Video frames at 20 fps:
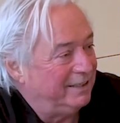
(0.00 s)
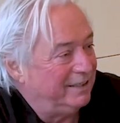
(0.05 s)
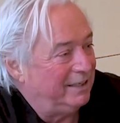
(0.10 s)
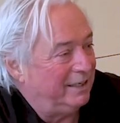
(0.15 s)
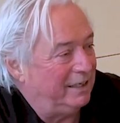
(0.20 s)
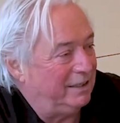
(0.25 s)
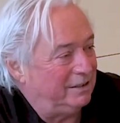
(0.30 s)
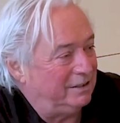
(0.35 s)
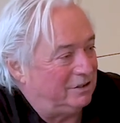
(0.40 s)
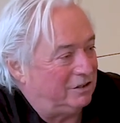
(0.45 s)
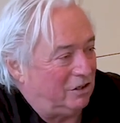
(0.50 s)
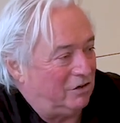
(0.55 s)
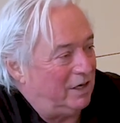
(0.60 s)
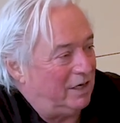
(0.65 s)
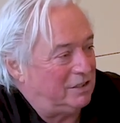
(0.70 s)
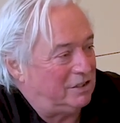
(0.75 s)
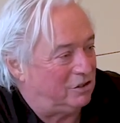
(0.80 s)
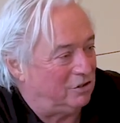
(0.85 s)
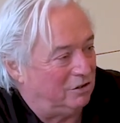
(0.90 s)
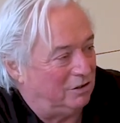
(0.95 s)
And so I
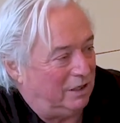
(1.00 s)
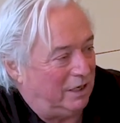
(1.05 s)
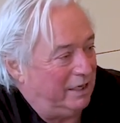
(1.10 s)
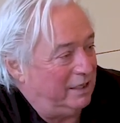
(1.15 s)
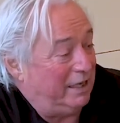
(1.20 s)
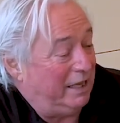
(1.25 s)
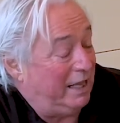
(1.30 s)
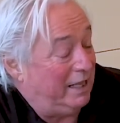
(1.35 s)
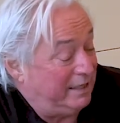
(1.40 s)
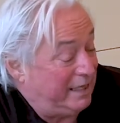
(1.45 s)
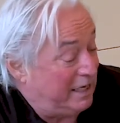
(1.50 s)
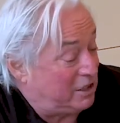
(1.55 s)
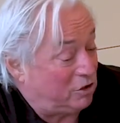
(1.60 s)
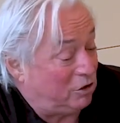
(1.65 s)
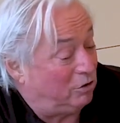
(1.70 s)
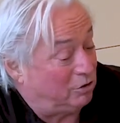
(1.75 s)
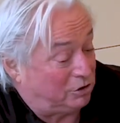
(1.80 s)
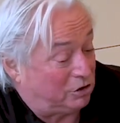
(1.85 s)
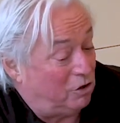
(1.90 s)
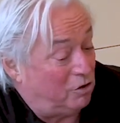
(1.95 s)
choose, and that's
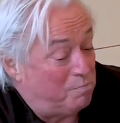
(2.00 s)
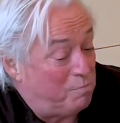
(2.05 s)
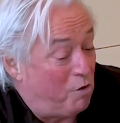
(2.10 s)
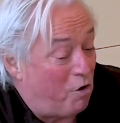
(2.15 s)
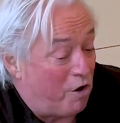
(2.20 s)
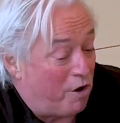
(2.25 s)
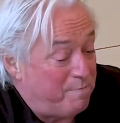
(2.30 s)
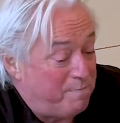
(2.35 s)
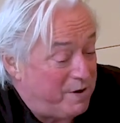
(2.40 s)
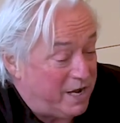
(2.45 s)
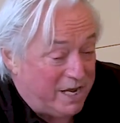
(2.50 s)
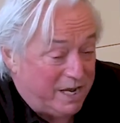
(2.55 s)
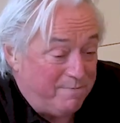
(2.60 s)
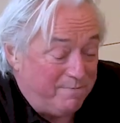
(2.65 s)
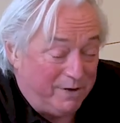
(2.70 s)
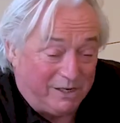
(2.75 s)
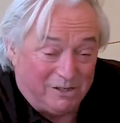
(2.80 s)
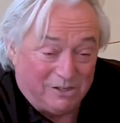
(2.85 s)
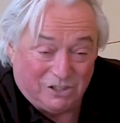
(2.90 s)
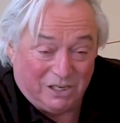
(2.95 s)
also more me,
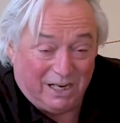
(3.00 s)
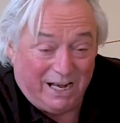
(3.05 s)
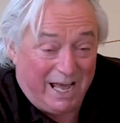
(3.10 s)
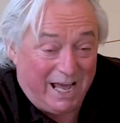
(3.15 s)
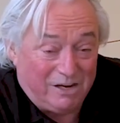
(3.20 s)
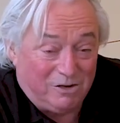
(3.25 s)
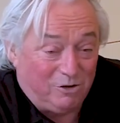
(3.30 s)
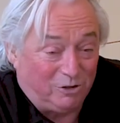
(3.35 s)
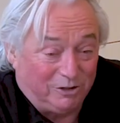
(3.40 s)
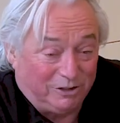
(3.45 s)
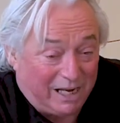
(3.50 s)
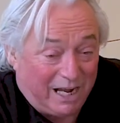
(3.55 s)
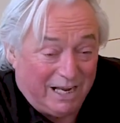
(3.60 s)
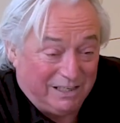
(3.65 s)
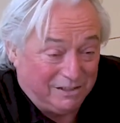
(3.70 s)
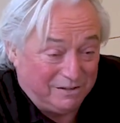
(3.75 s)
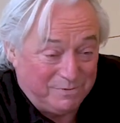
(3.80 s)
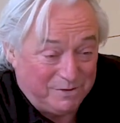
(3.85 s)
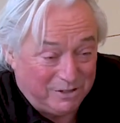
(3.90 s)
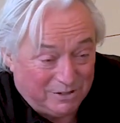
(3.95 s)
because I like all
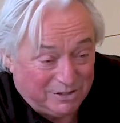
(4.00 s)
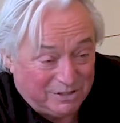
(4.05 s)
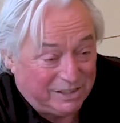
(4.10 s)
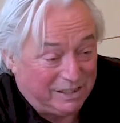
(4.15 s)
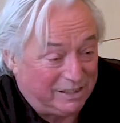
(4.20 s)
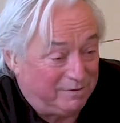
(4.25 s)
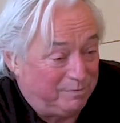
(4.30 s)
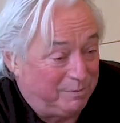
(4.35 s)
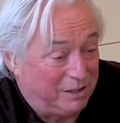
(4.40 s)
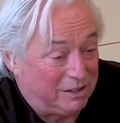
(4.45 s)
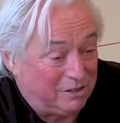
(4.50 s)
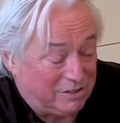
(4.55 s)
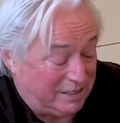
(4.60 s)
kind of music, because